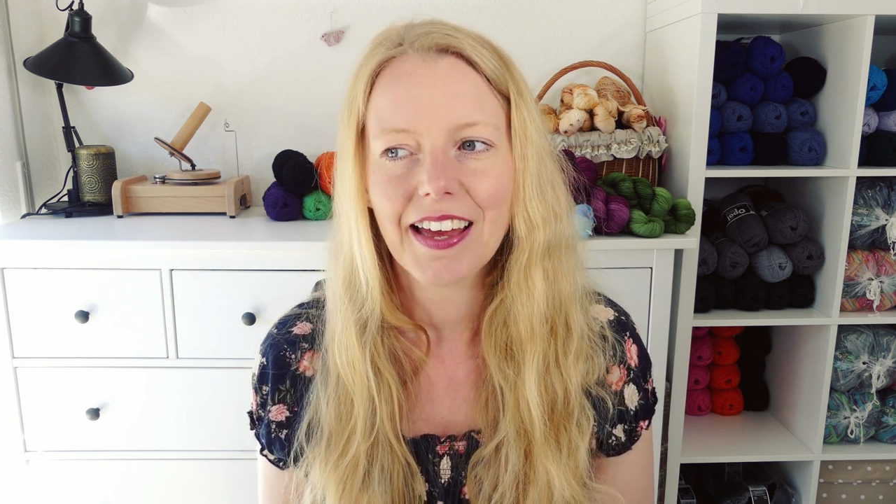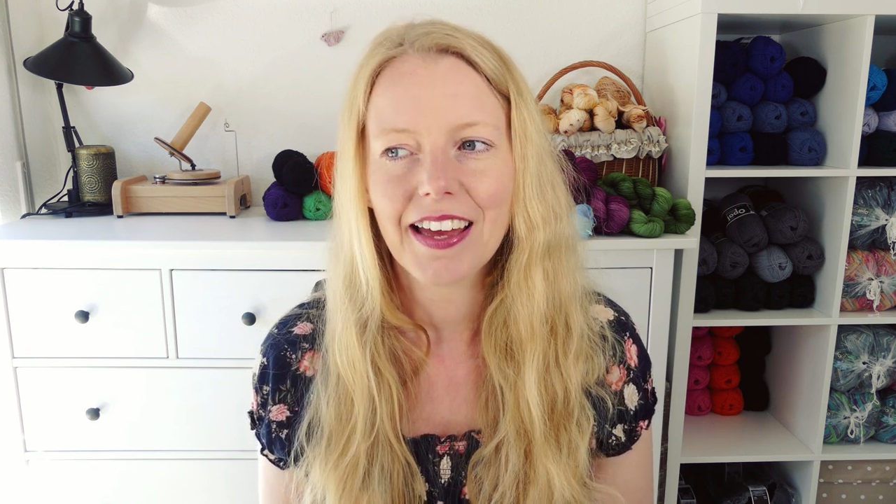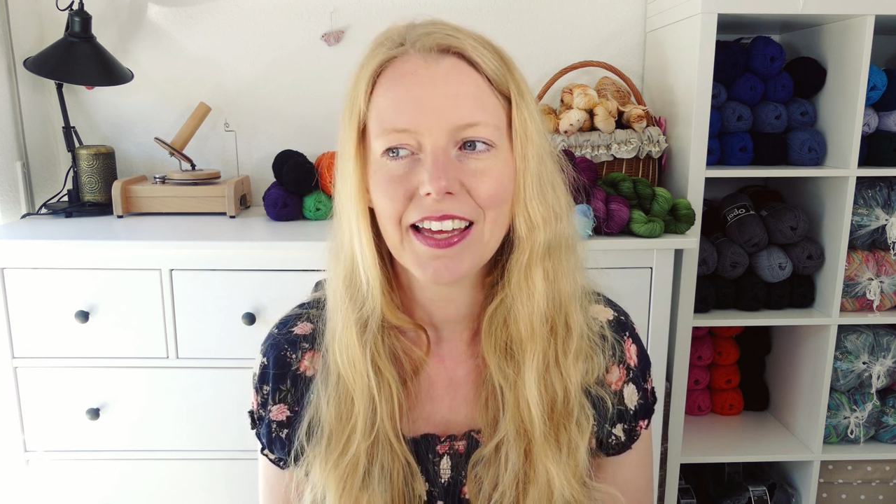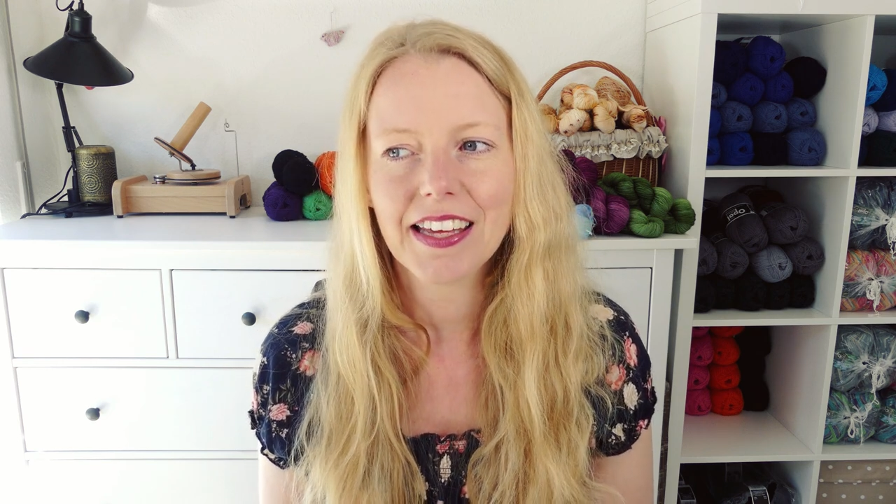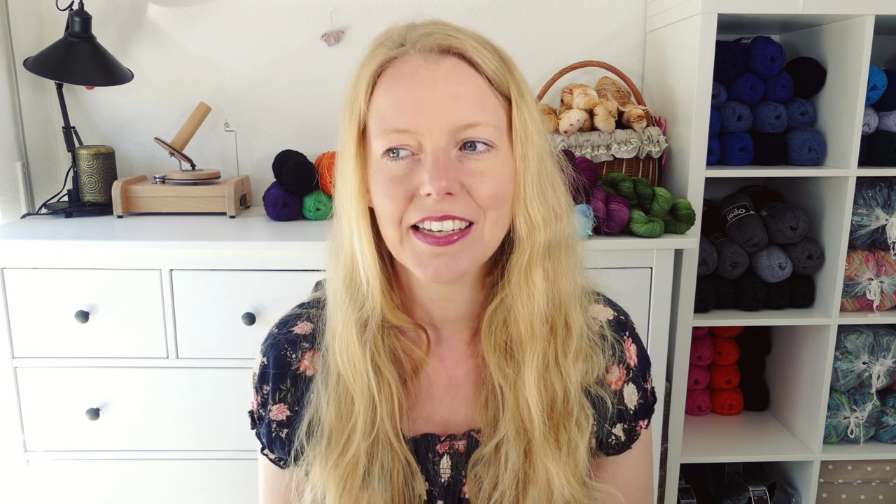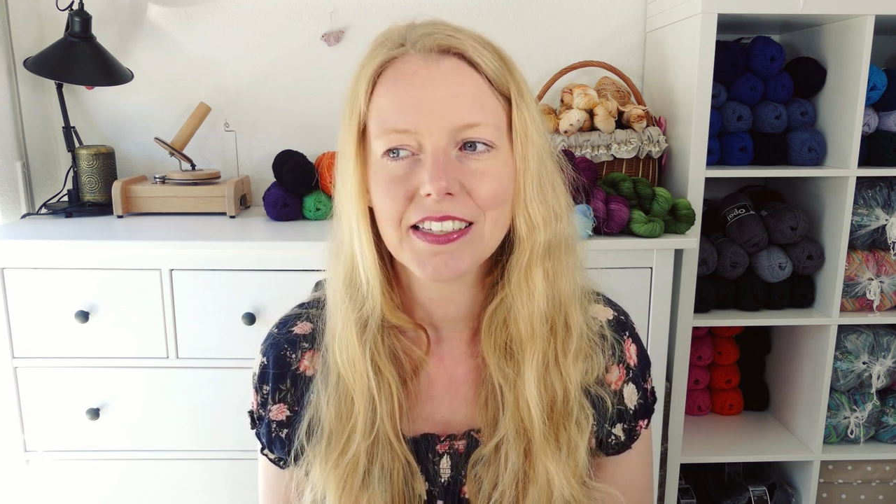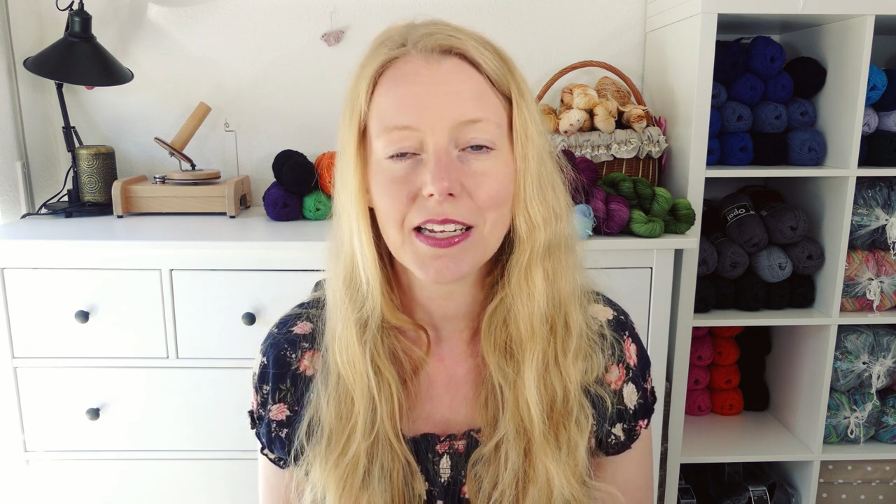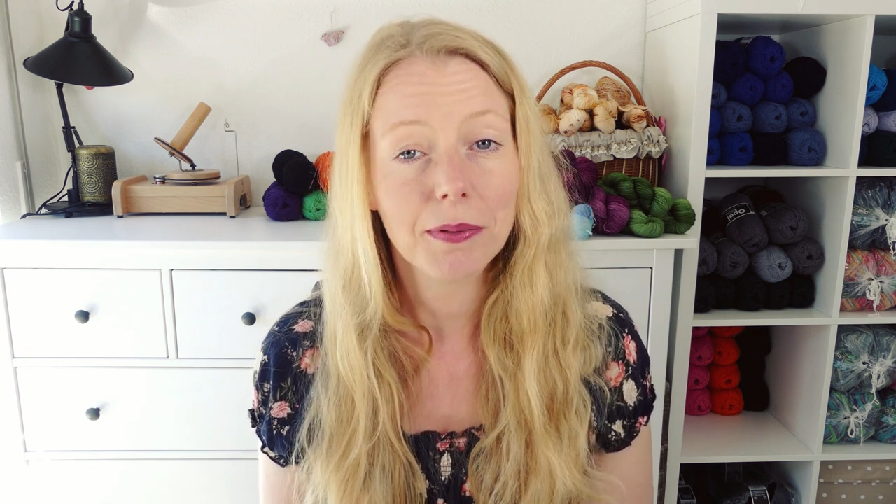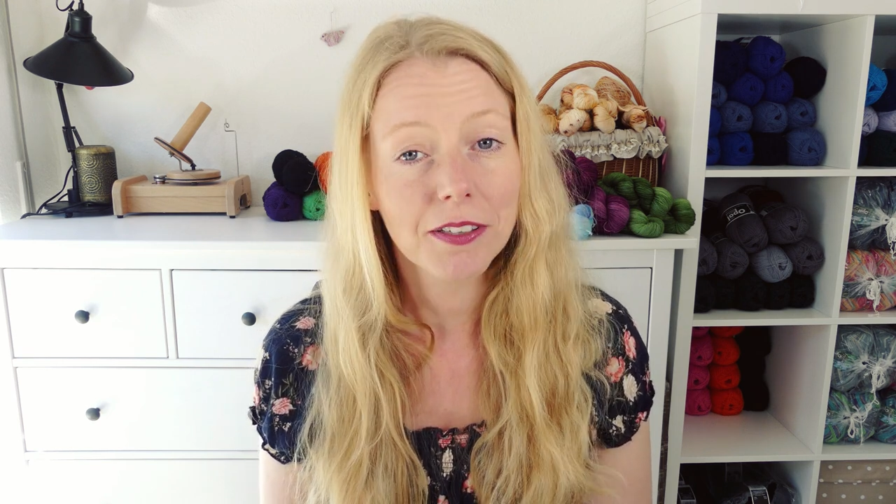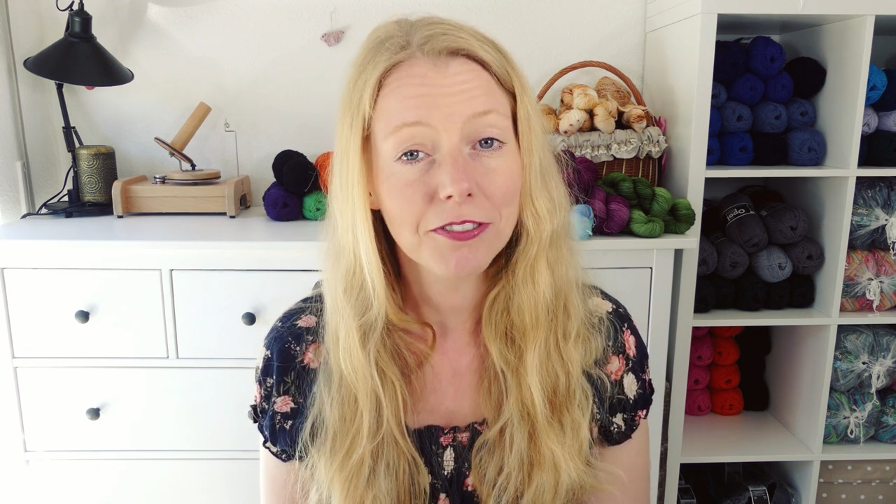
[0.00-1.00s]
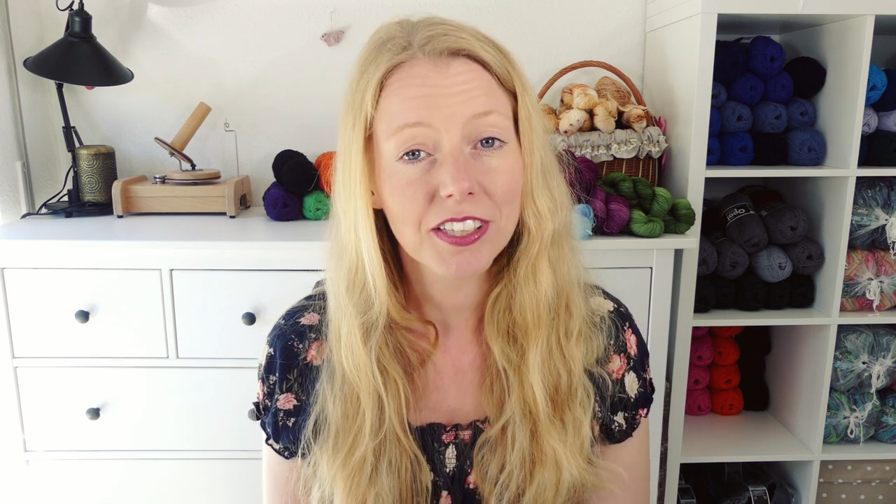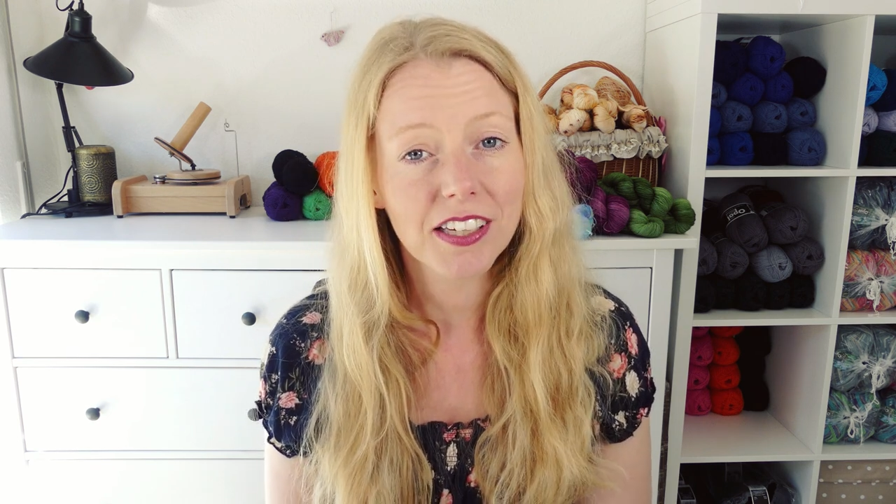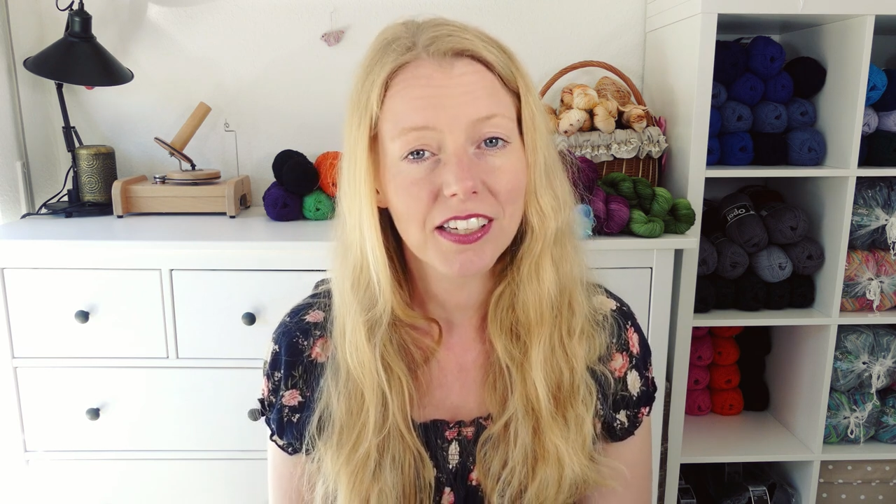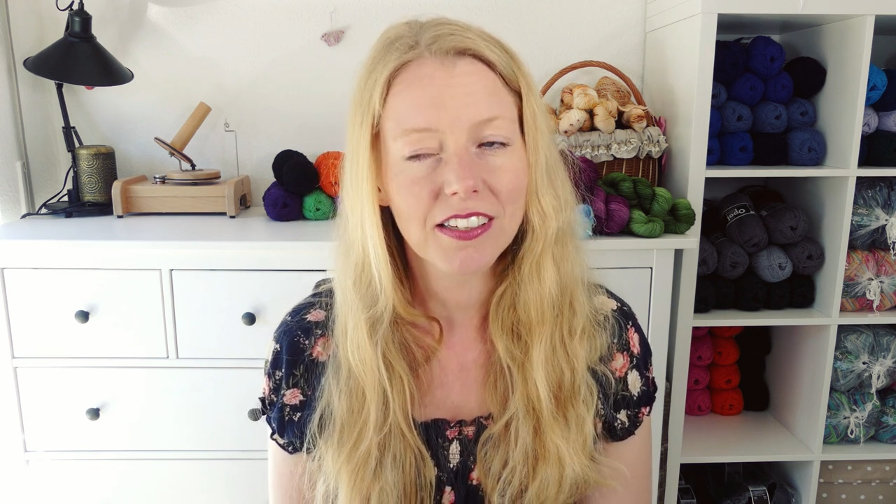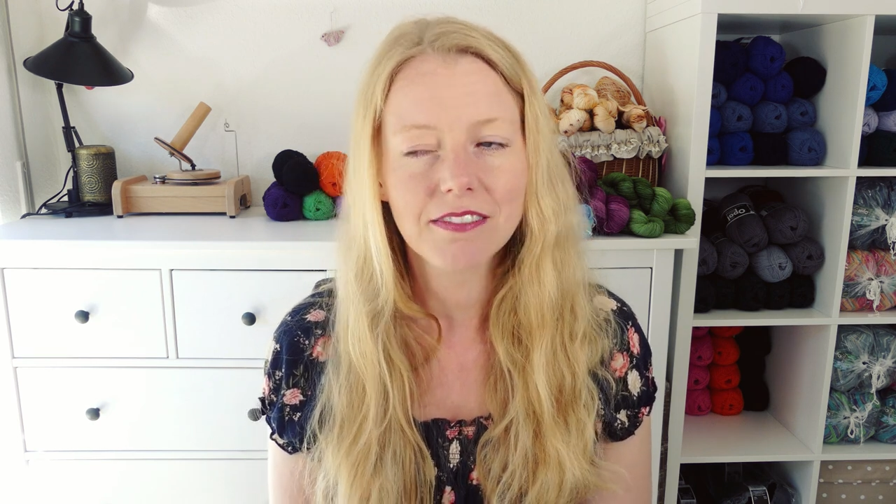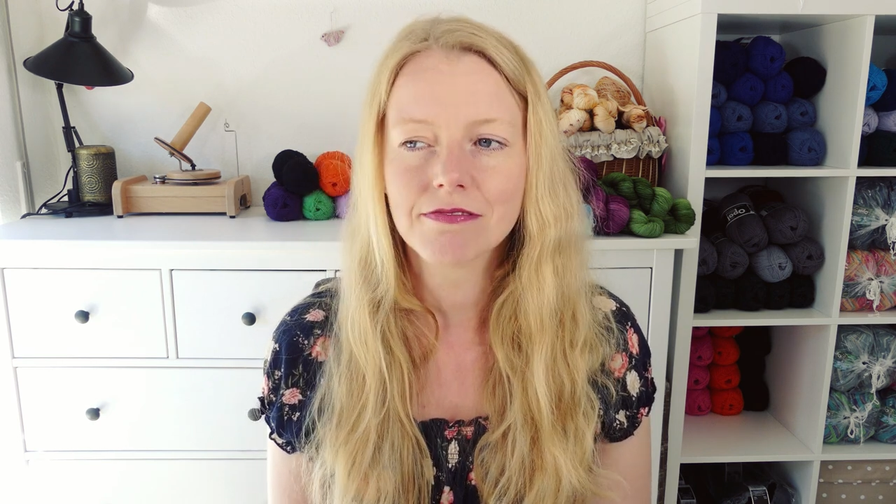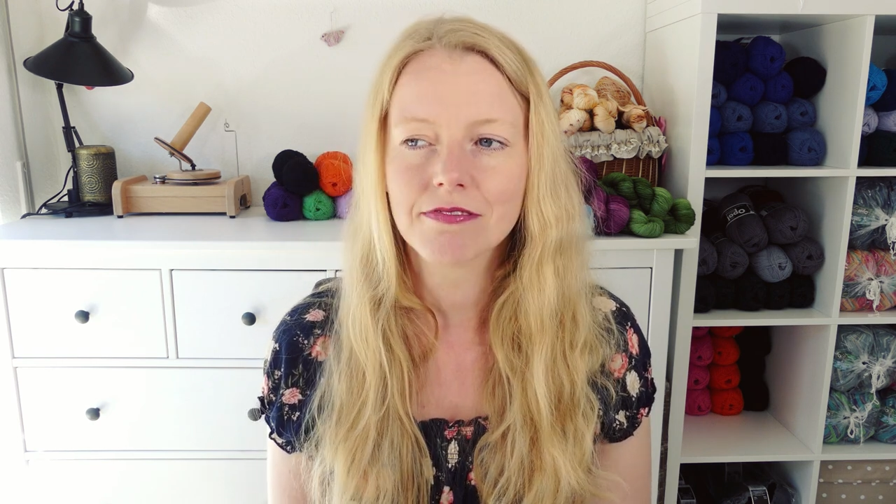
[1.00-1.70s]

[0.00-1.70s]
and uplifting